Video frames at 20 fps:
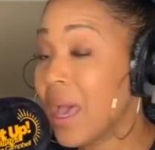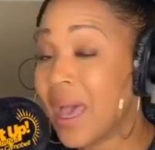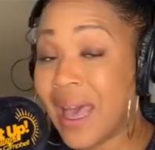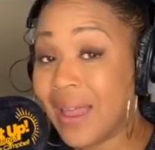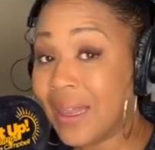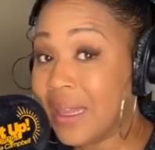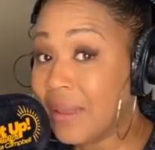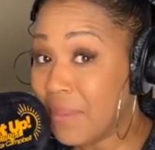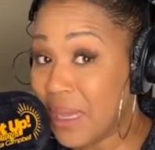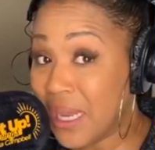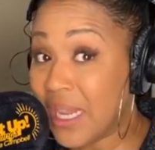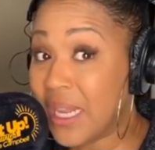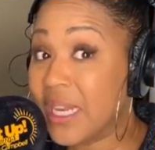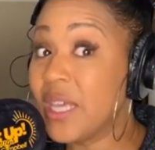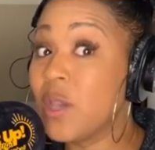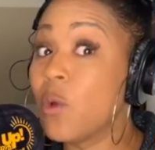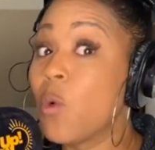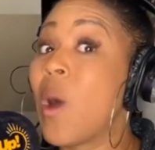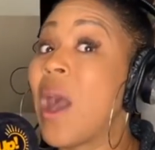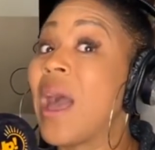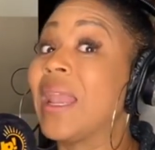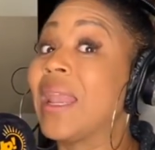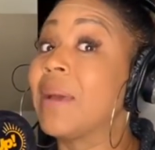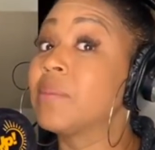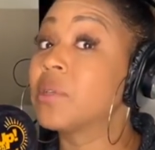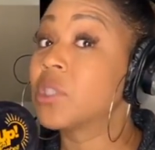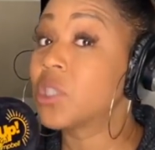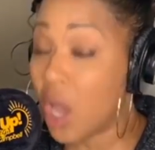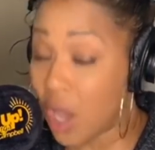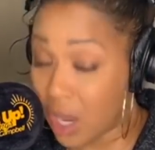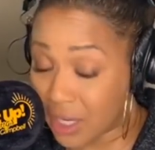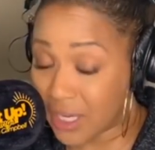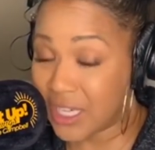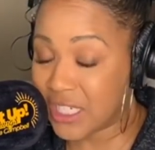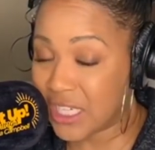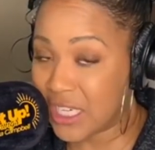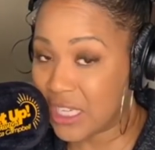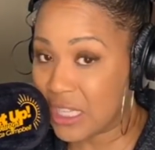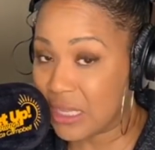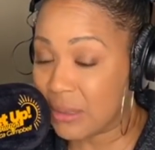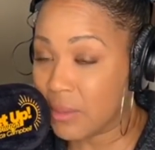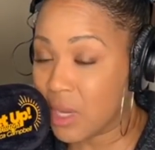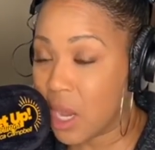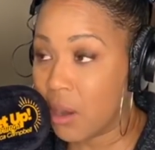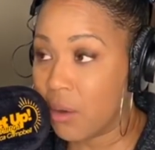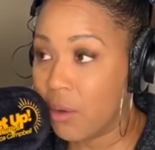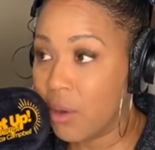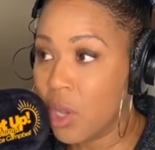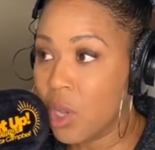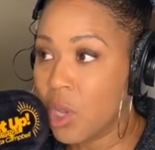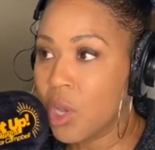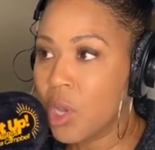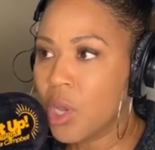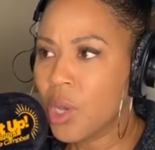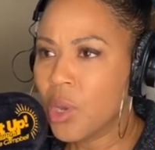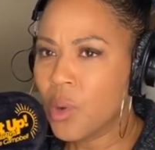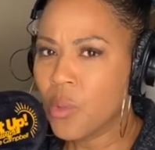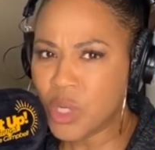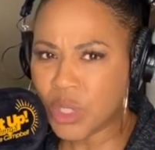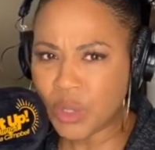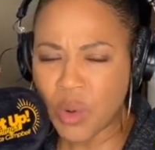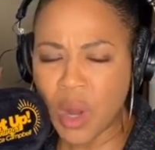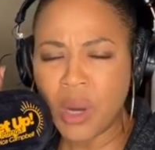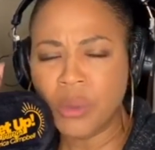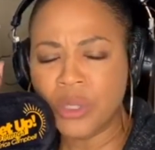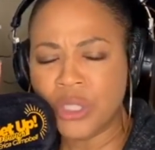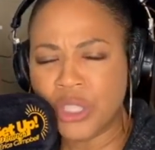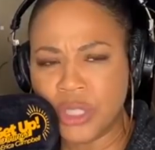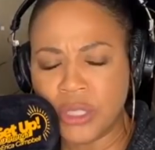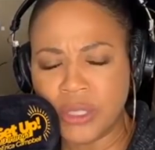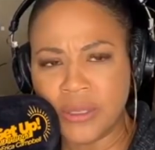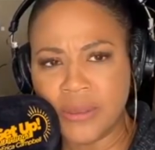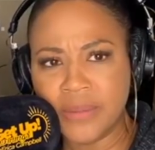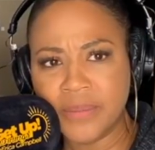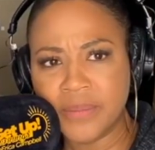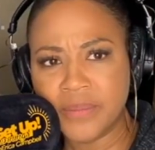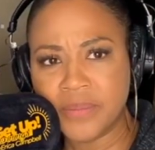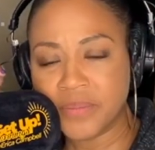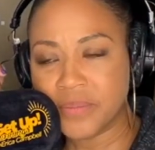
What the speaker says: I'll immediately, while I'm talking to them, go, "What's wrong with you?